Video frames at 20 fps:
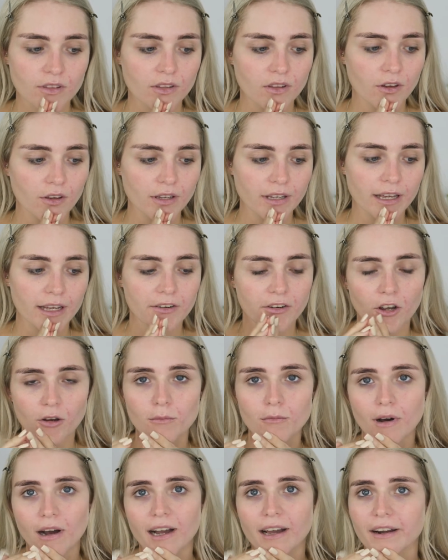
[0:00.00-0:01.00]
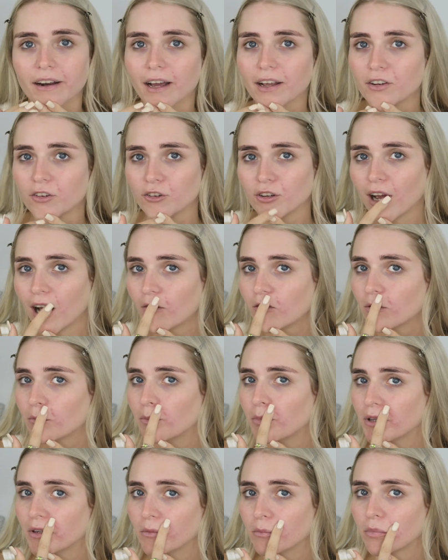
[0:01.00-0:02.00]
So yeah, don't mind. I do have a
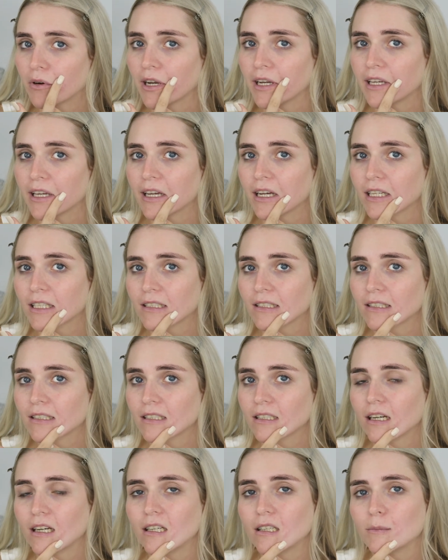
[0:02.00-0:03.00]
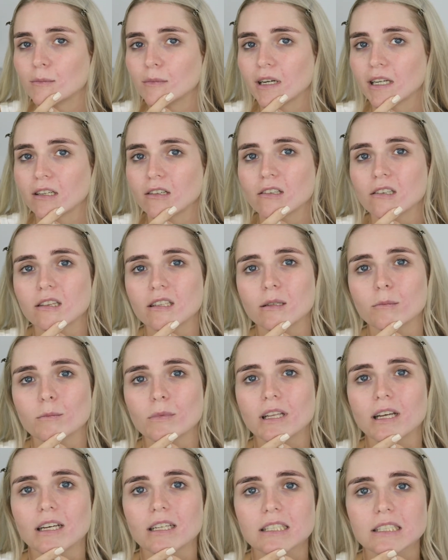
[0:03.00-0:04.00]
bit of breakouts. I got
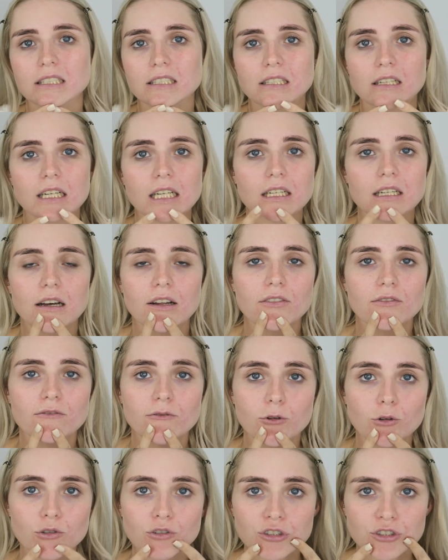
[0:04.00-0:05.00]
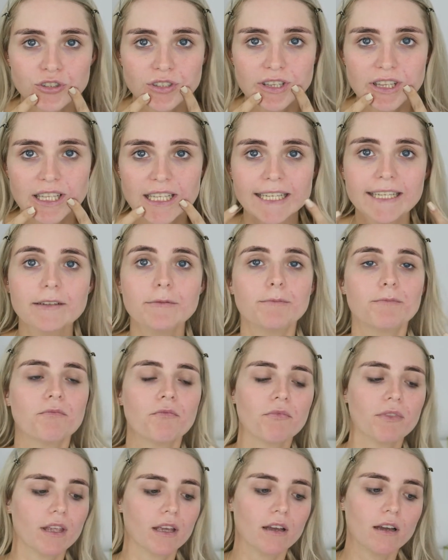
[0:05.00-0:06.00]
them last night, unfortunately,
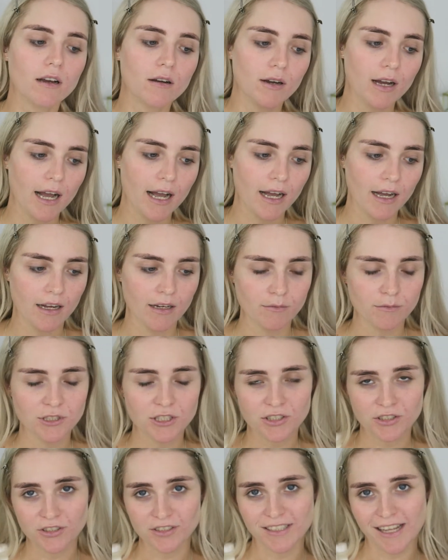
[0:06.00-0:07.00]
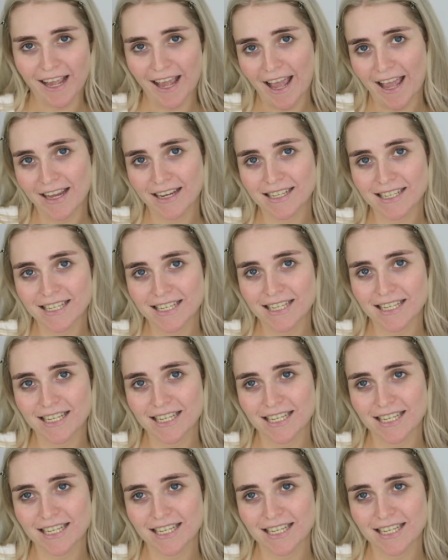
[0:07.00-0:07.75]
just because I ate